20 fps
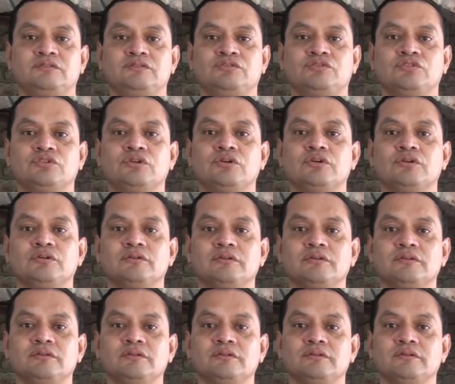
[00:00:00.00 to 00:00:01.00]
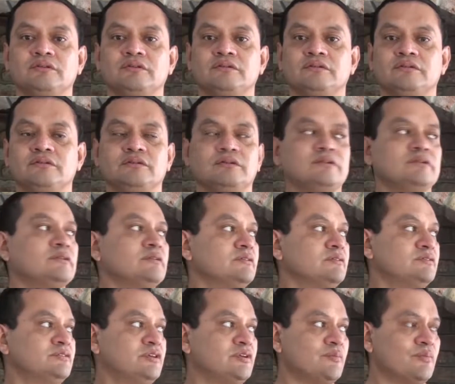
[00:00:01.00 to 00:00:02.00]
So
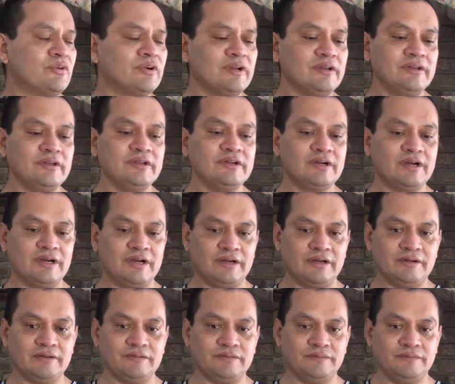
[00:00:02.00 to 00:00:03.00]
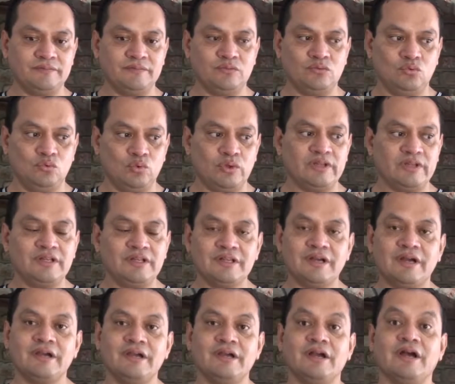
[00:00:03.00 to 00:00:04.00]
Sermorelin have
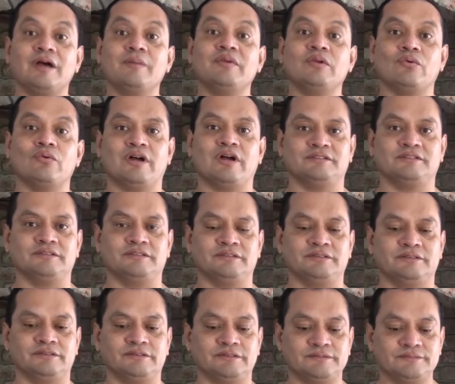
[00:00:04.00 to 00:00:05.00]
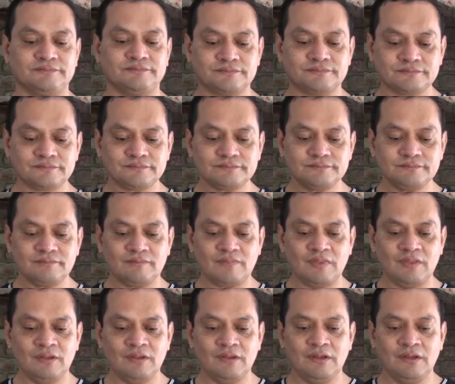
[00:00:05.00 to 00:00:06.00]
29 amino acids,
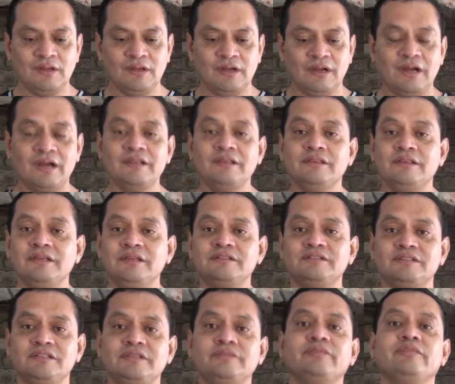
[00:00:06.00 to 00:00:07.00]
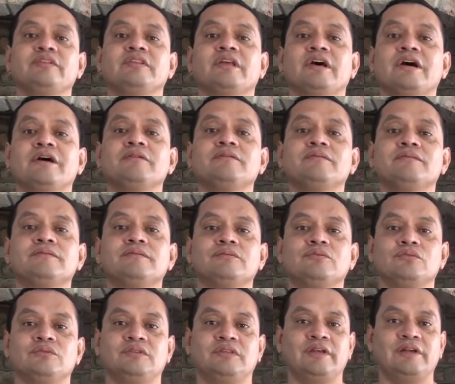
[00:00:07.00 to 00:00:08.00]
and this is enough
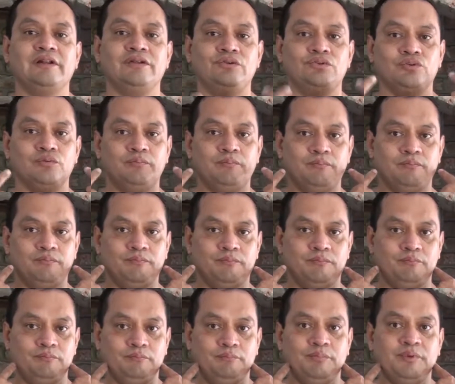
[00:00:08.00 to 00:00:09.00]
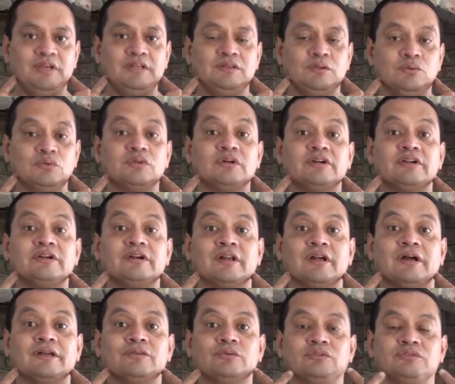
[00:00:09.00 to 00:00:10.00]
to tell your pituitary
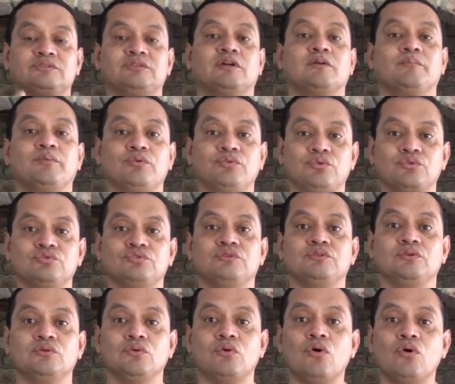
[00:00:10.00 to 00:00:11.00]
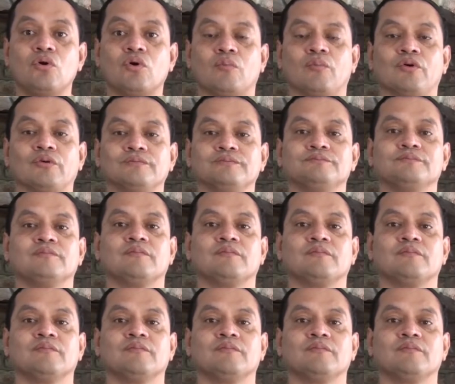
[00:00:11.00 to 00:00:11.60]
gland to start producing growth hormone.